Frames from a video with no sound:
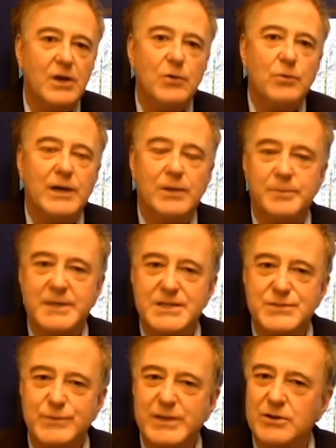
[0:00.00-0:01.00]
Well,
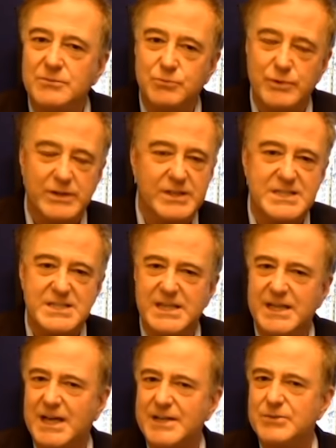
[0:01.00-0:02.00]
because we don't really see,
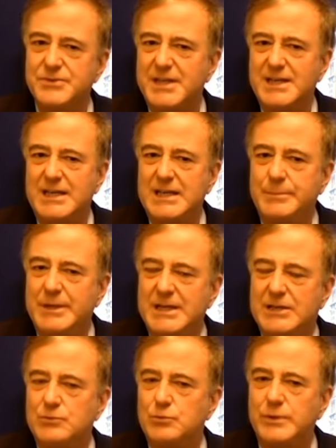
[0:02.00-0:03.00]
and I don't think anybody
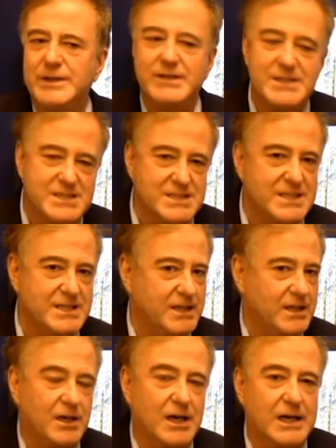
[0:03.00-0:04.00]
can really see the
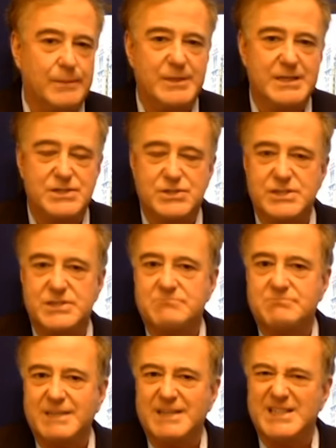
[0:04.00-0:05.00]
economy as just
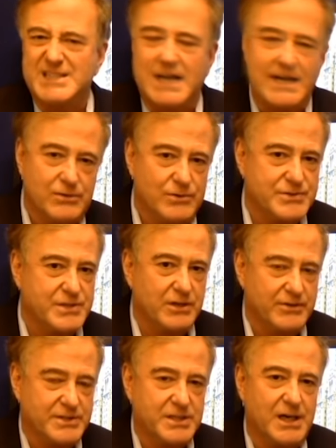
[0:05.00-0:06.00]
in cycles all
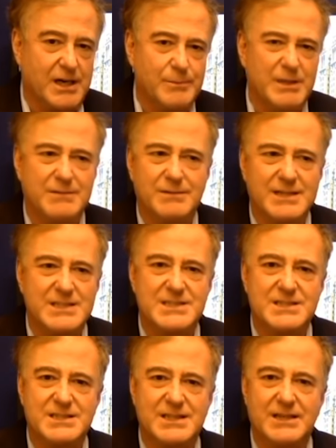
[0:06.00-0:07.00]
the time. And let's
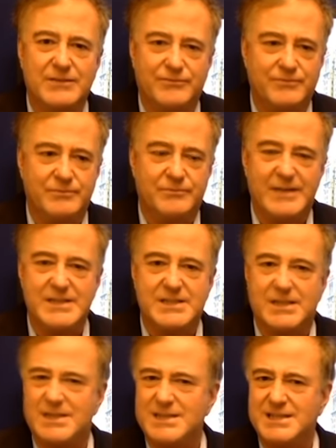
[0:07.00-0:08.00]
face
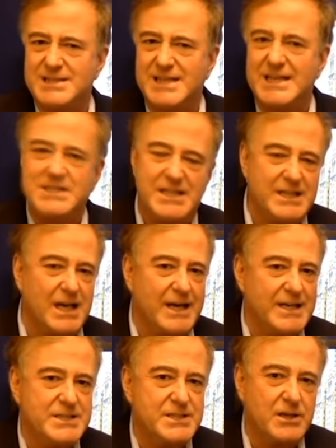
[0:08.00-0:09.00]
it, is the
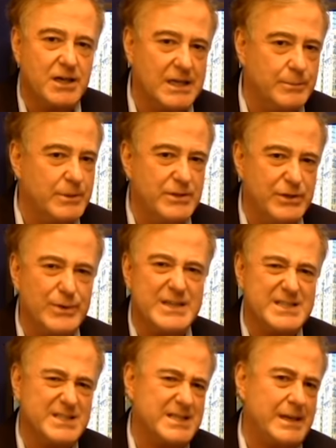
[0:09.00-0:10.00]
1890s economy of the U.S.
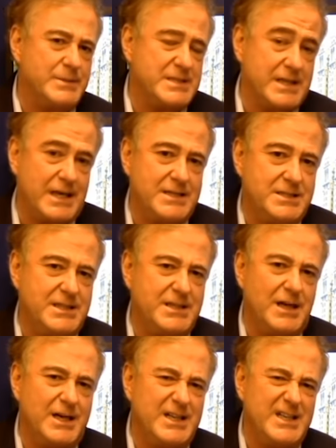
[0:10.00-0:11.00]
the same as the
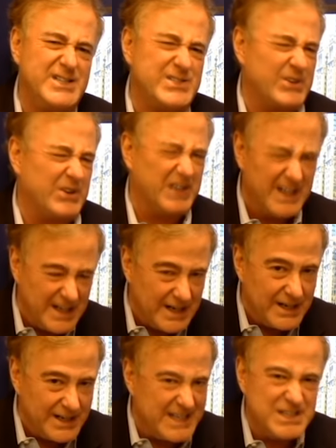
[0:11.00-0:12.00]
1990s, or
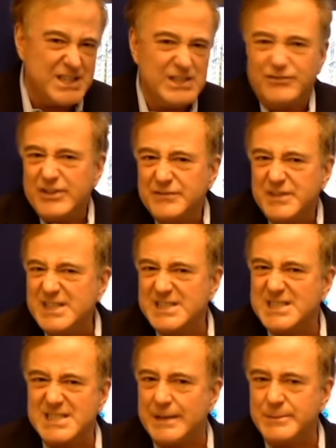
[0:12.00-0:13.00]
1850s
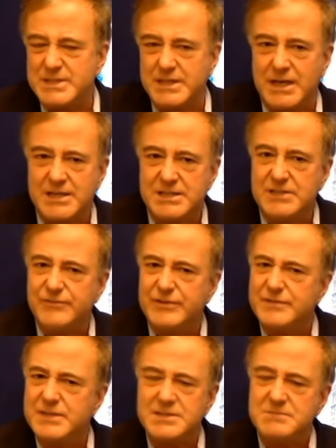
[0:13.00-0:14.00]
the same as the
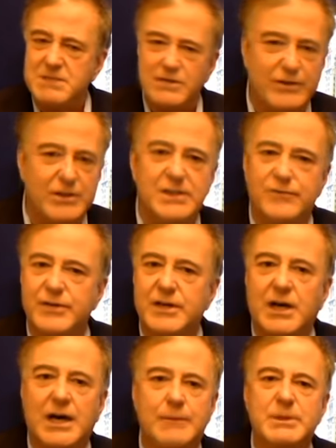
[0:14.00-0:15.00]
1950s? No, different
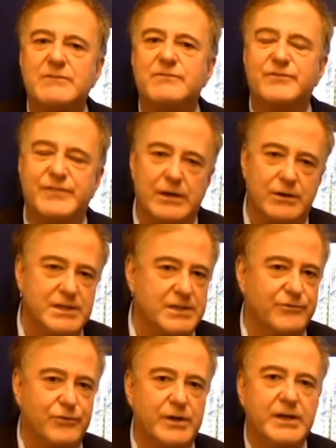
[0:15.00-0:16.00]
economy, very
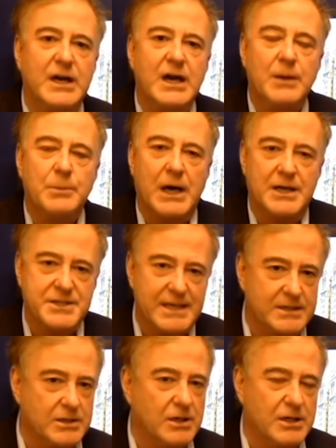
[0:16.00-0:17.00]
different
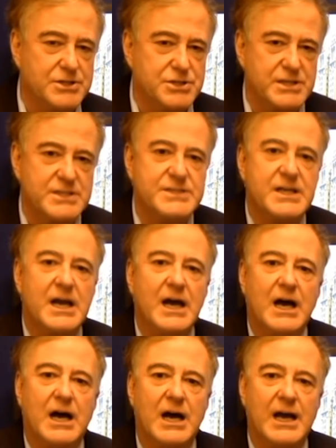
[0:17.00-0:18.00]
technologies.
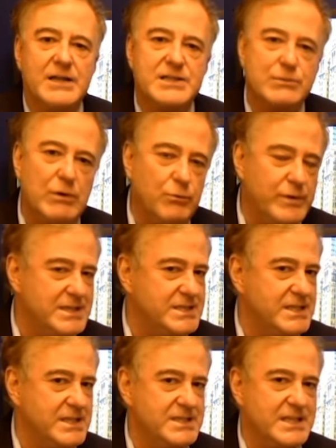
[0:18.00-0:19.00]
And so what we
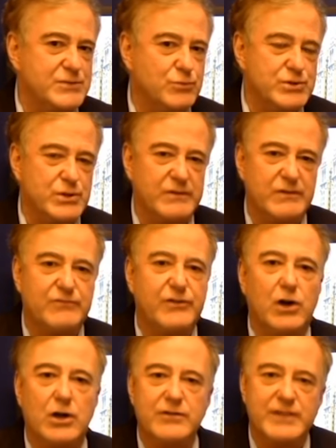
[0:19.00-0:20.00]
see is as we're sort of
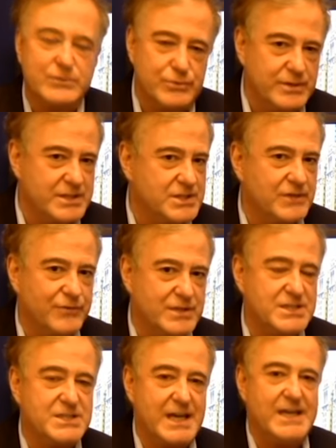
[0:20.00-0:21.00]
evolving through these different
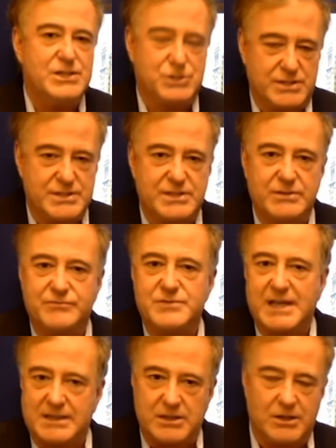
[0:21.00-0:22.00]
stages of
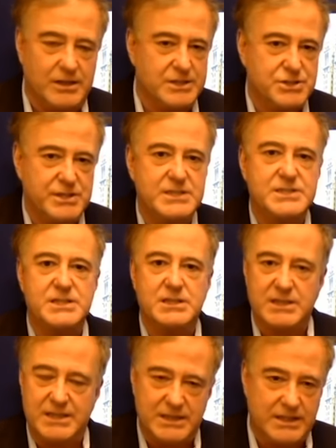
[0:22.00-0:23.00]
technologies
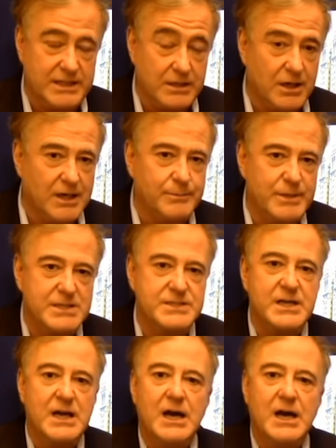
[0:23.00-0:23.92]
and economies,